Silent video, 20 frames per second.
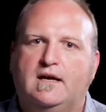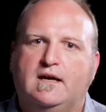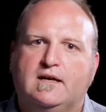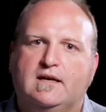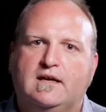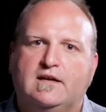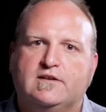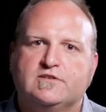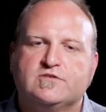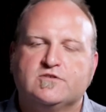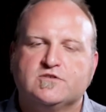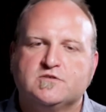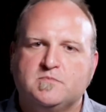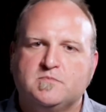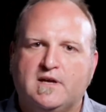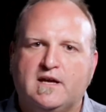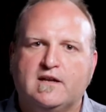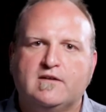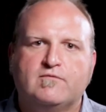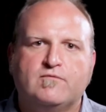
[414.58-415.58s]
He had a church
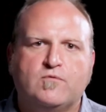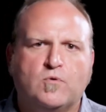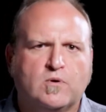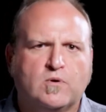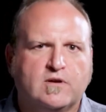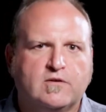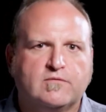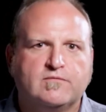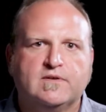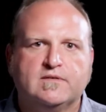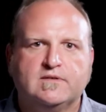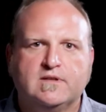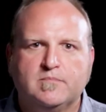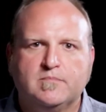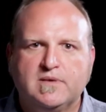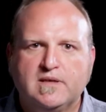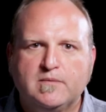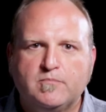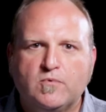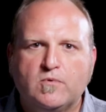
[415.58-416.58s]
plant of 40 or 50
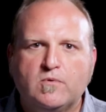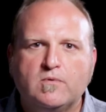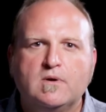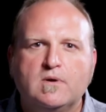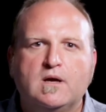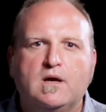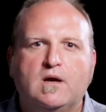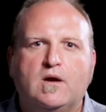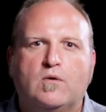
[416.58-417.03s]
people,